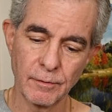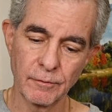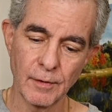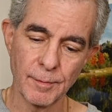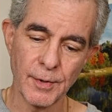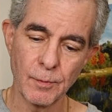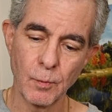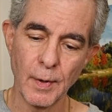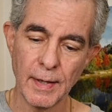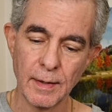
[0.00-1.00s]
to some that
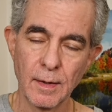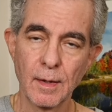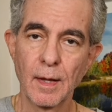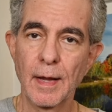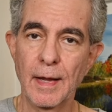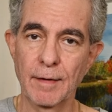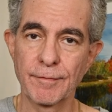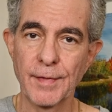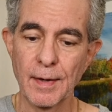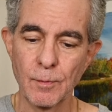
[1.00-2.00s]
weigh
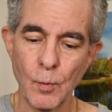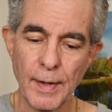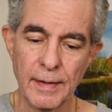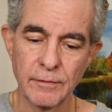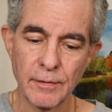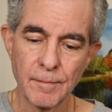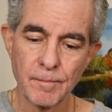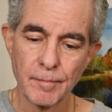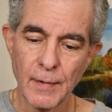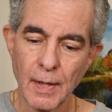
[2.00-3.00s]
half that weight,
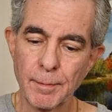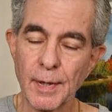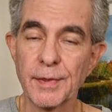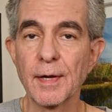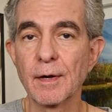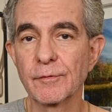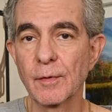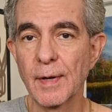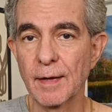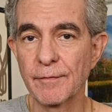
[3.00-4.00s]
but they
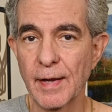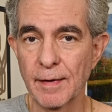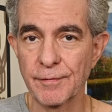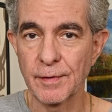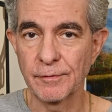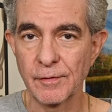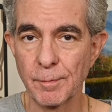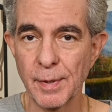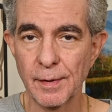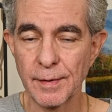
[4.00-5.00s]
also have half the
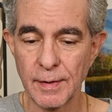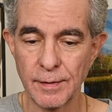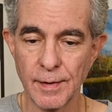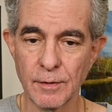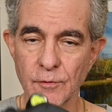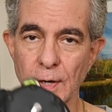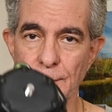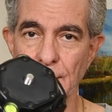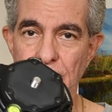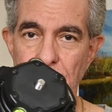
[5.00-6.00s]
stability that a
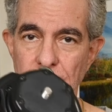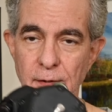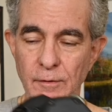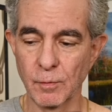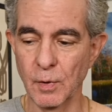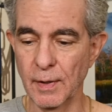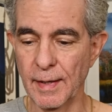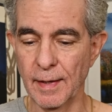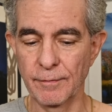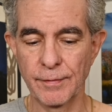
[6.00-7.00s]
tripod like this will
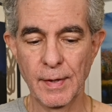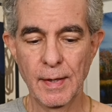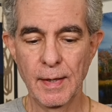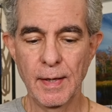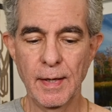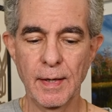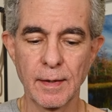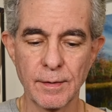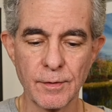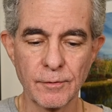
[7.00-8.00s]
have.
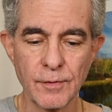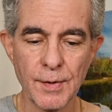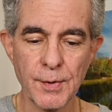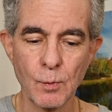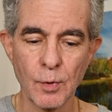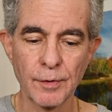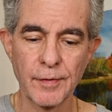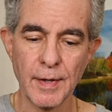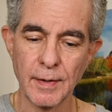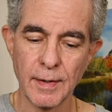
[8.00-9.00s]
And there's nothing worse
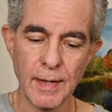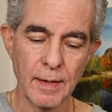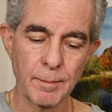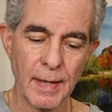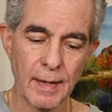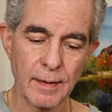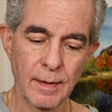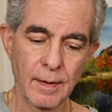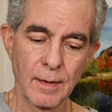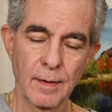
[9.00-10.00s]
than getting back
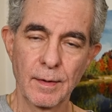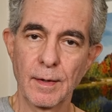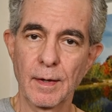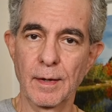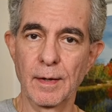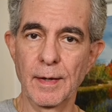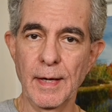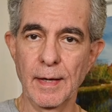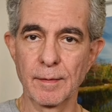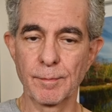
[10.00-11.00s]

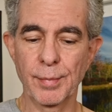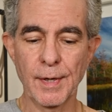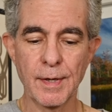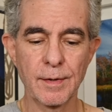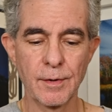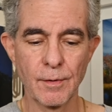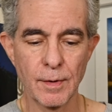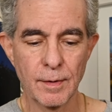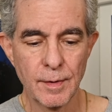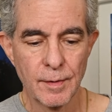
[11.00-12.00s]
and plugging your